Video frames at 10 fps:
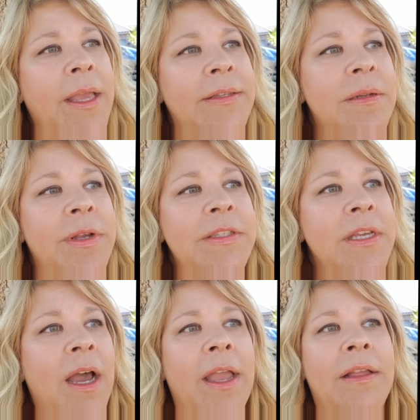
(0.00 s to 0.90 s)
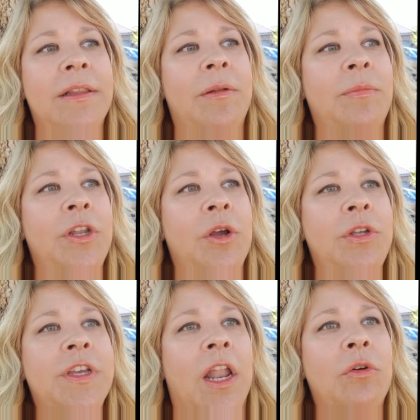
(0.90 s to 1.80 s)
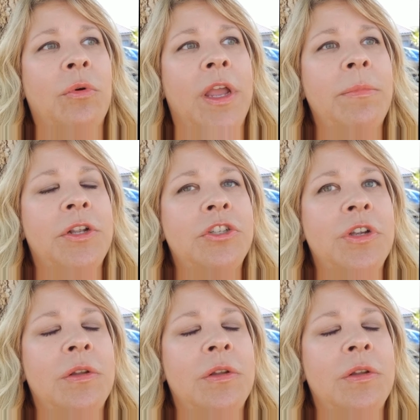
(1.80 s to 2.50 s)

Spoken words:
amazing guy. He's got a great ministry.